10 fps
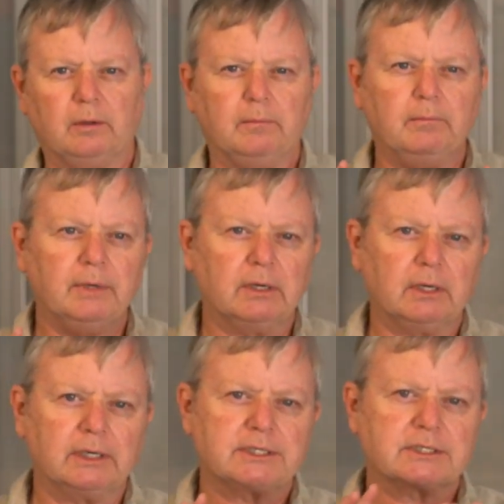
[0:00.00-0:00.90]

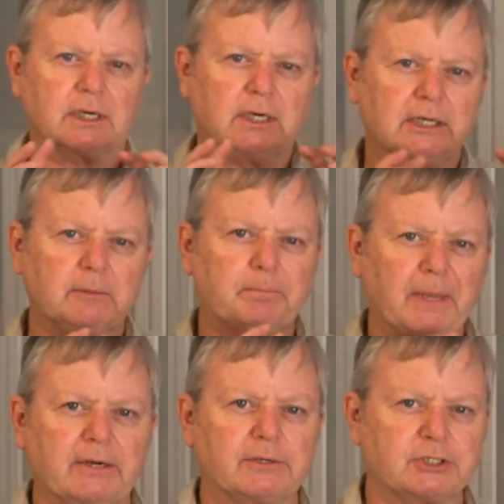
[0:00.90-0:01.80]
mirrorless are a little
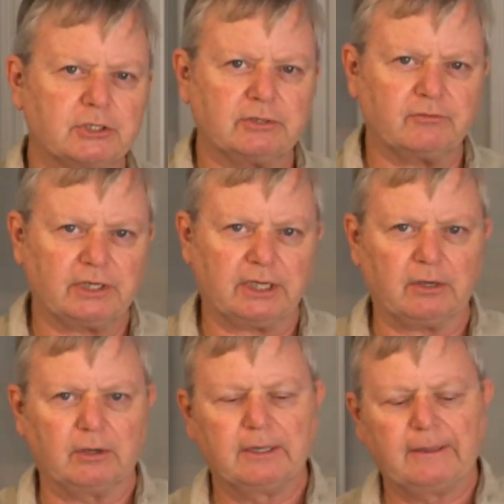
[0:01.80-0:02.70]
better at shooting
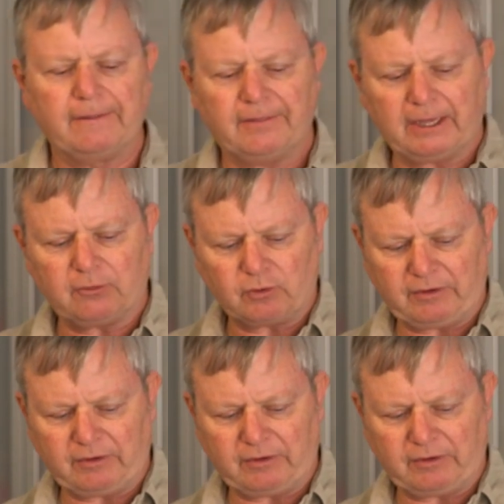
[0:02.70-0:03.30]
video than